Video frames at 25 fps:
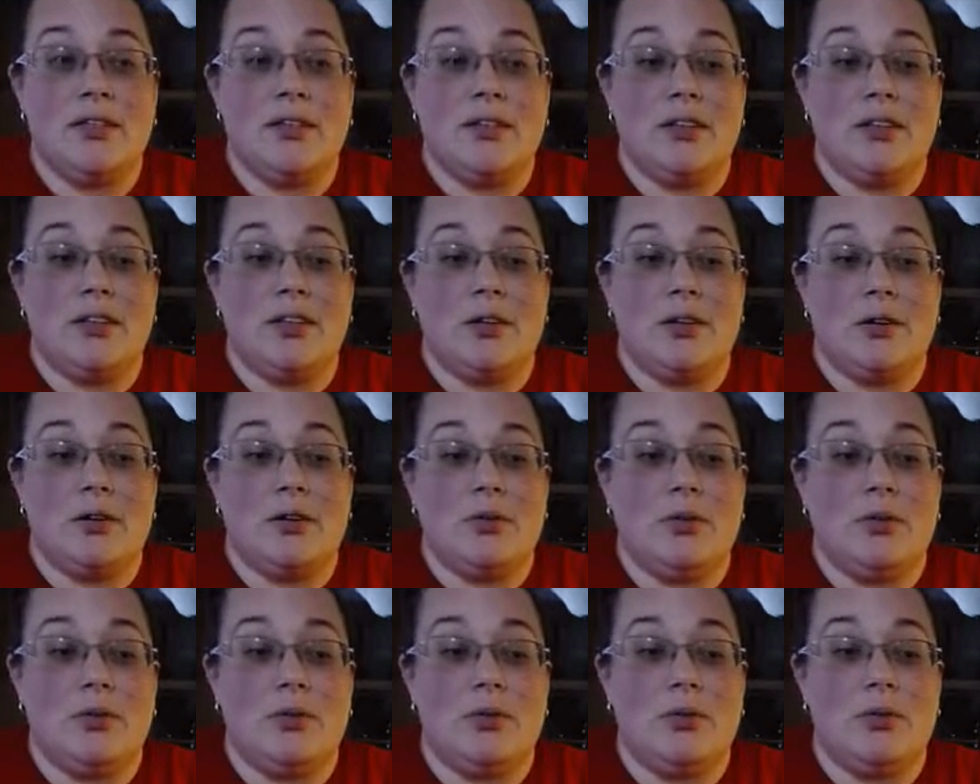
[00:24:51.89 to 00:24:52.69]
You
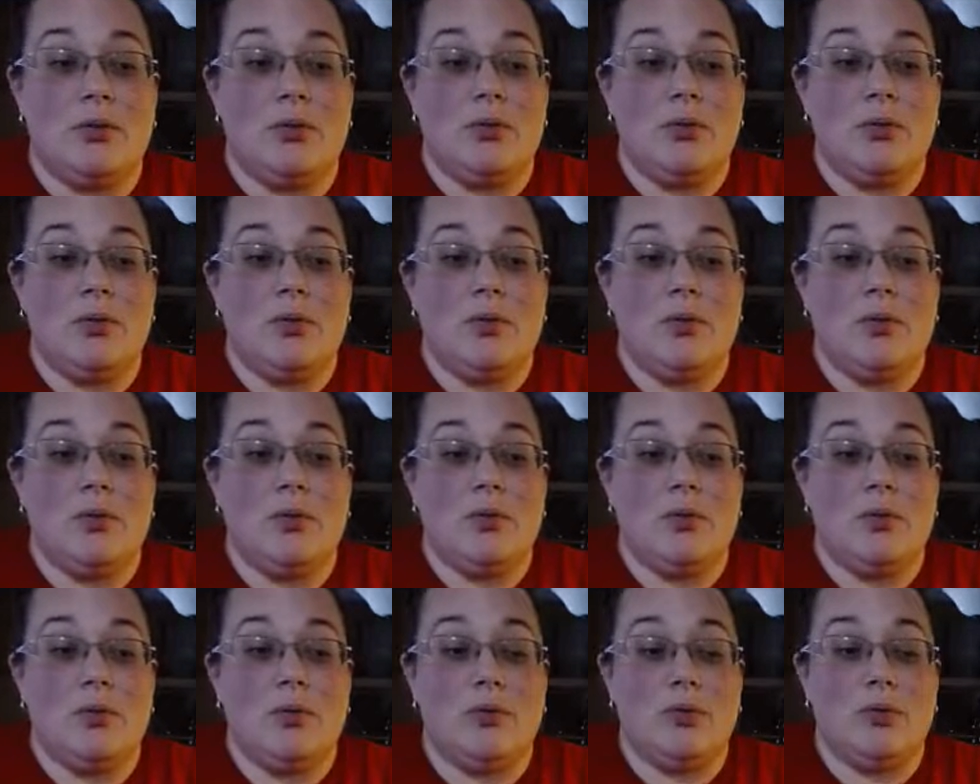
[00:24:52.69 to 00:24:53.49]
know,
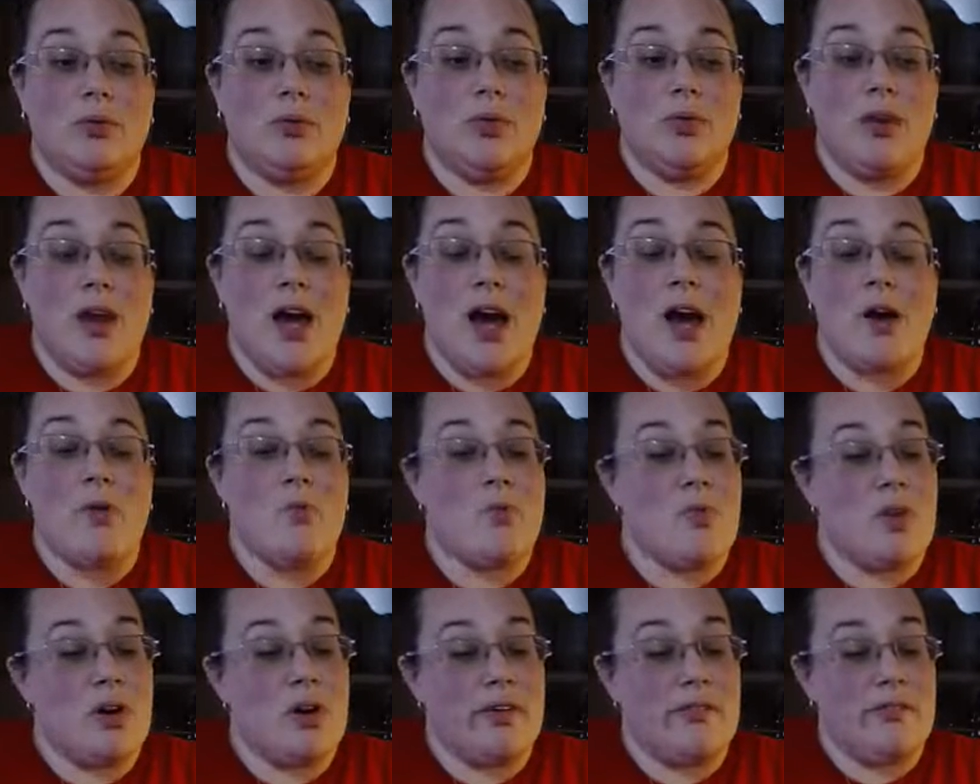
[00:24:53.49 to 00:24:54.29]
not
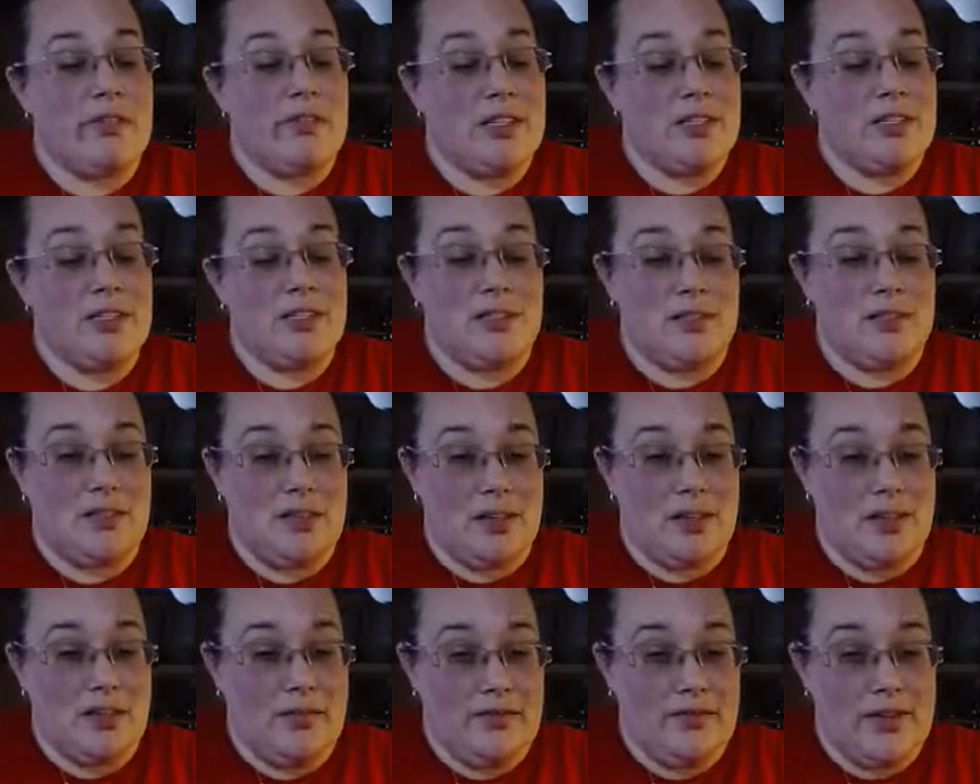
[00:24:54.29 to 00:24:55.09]
one of us is
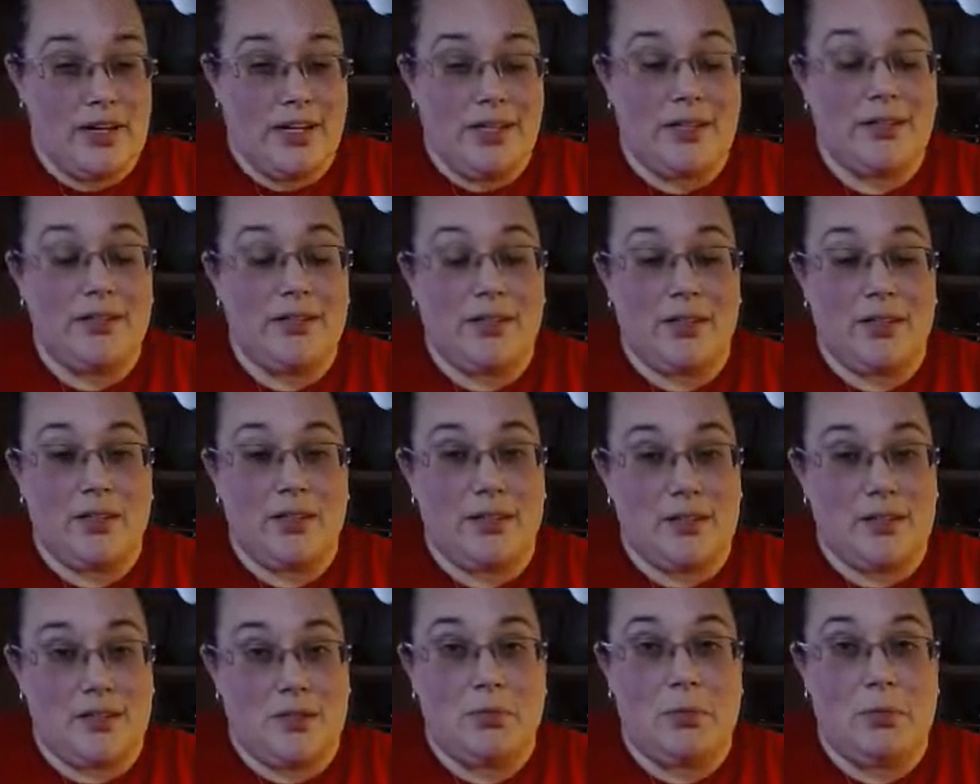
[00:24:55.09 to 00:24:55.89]
unaffected at
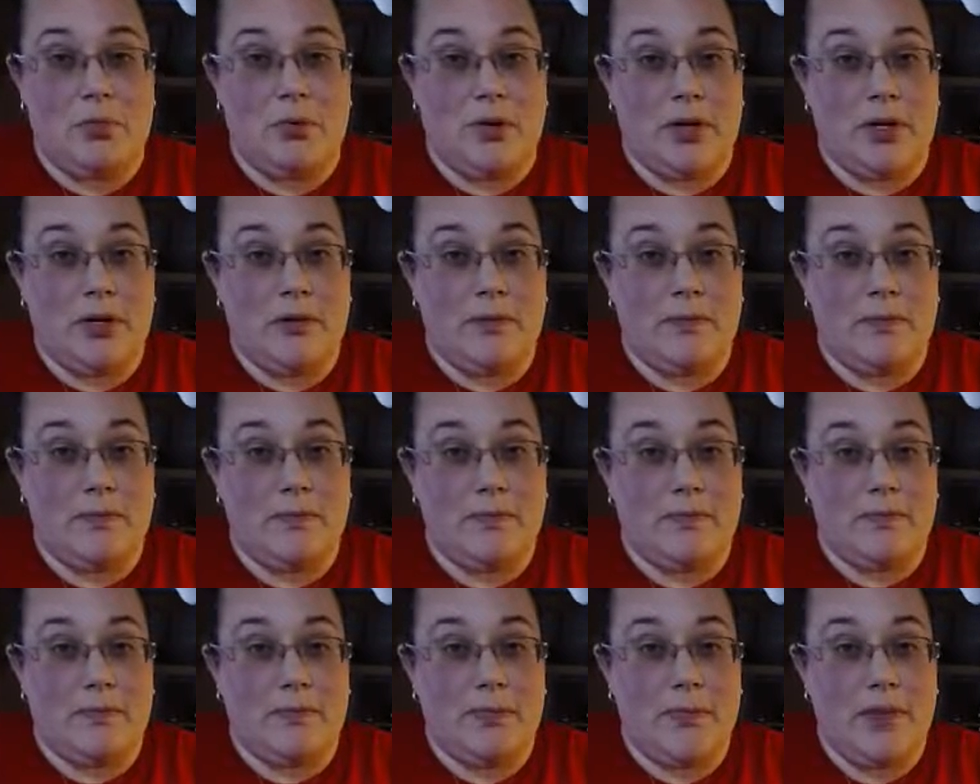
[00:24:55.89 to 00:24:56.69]
this point.
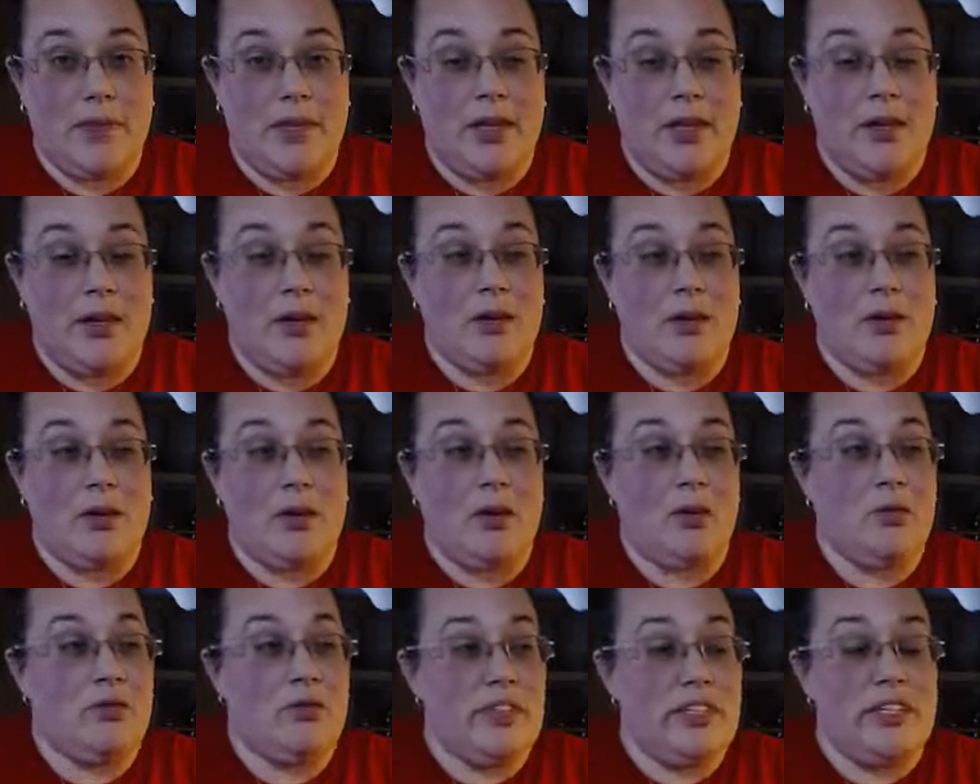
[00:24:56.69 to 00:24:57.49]

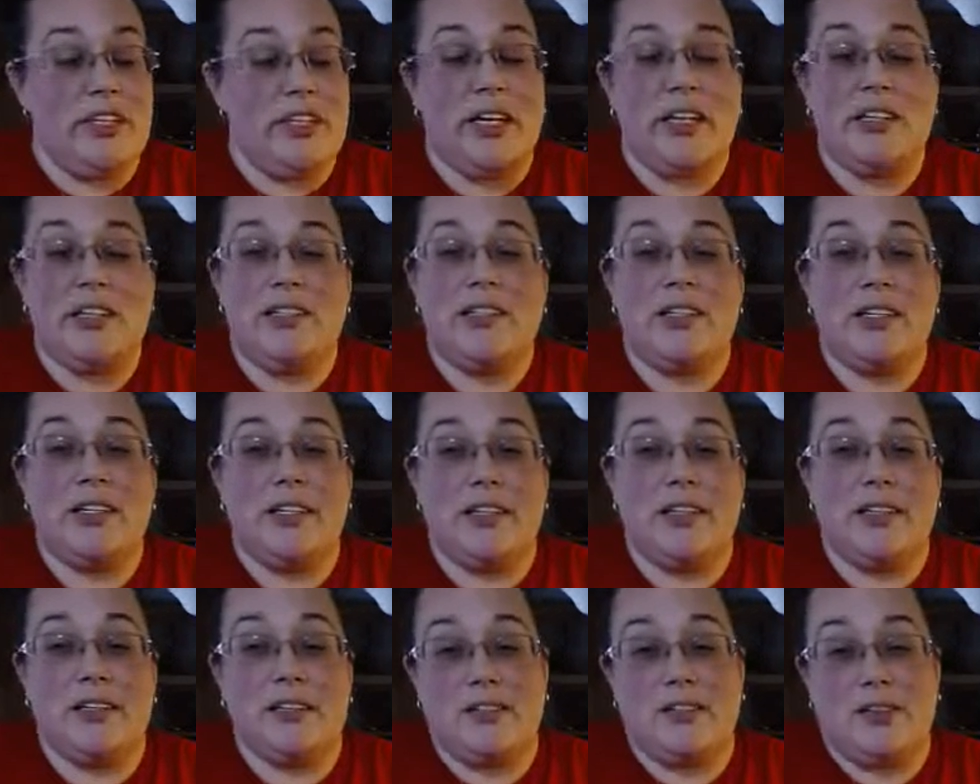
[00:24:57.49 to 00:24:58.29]

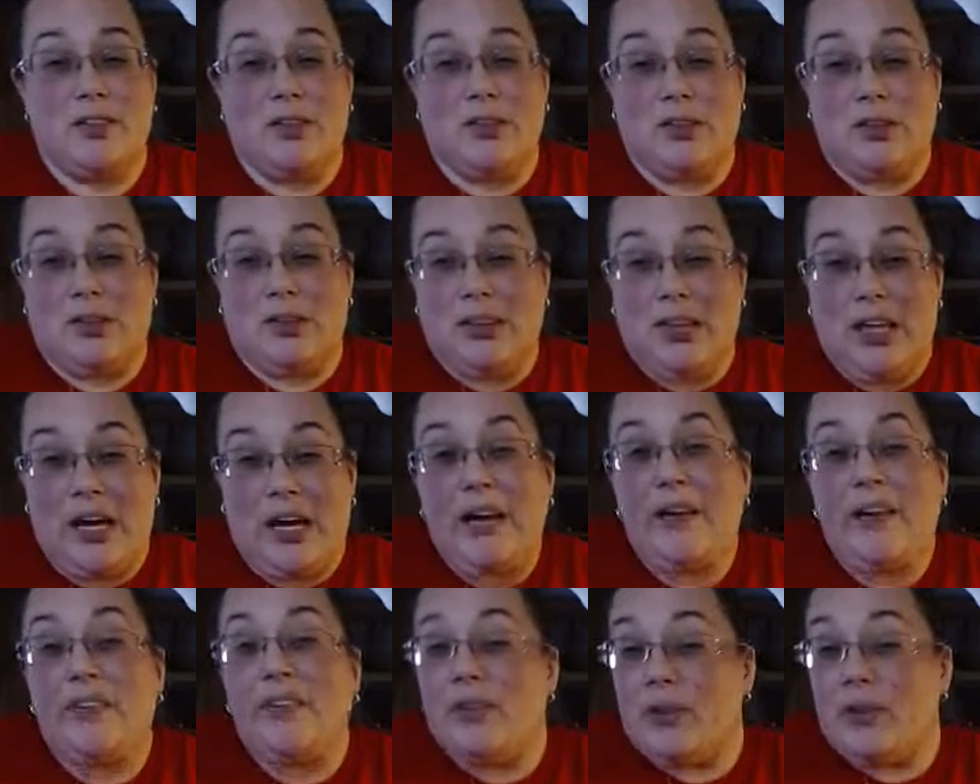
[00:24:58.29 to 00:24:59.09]
COVID-19 is our
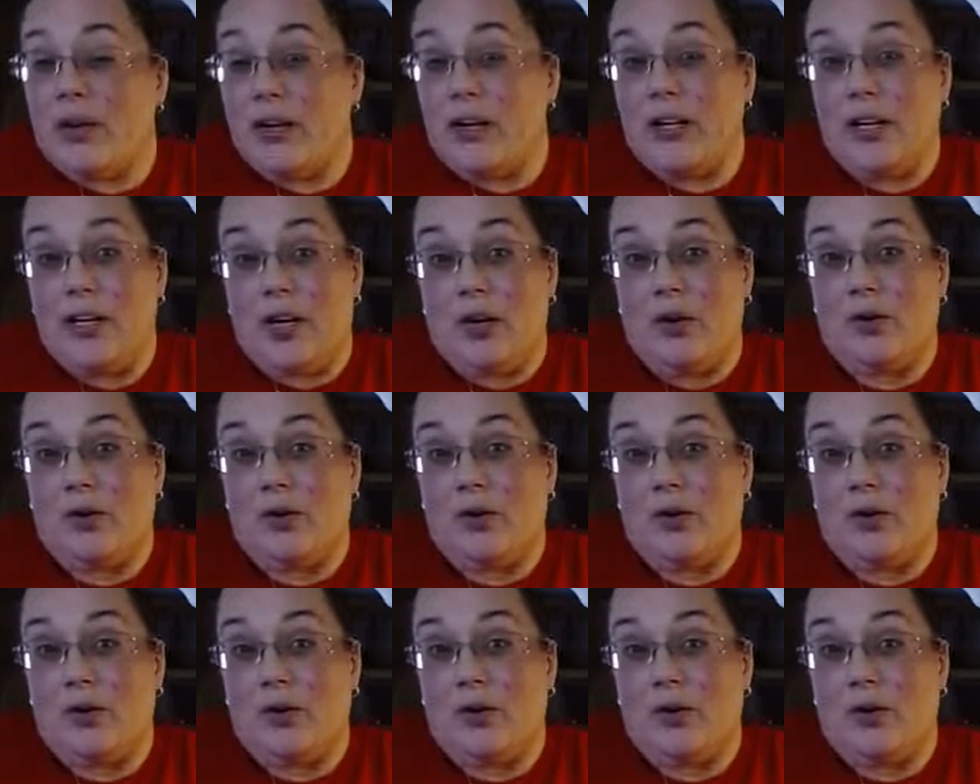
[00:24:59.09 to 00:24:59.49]
life right now.